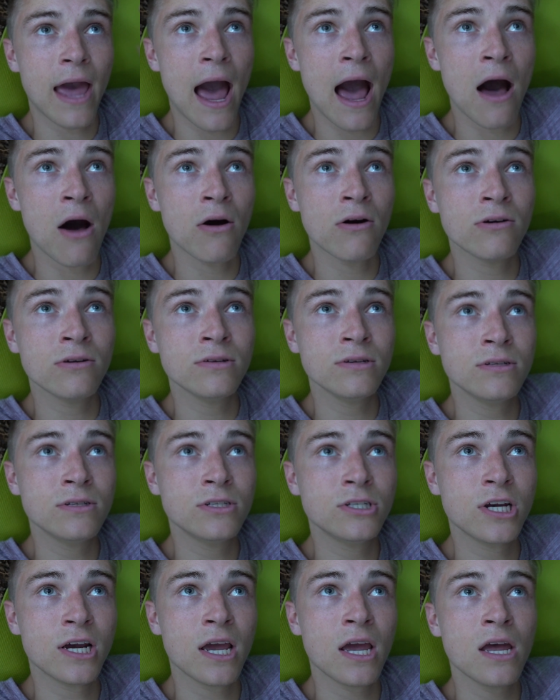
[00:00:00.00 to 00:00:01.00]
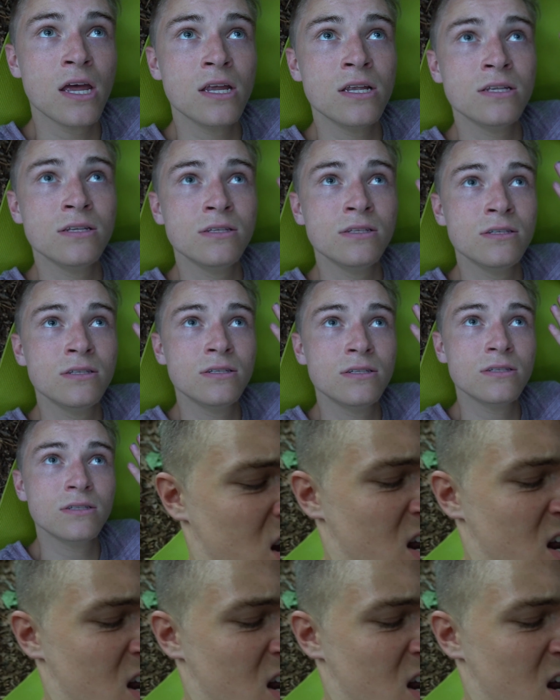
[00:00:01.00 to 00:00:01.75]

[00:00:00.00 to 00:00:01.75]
Cows, chickens.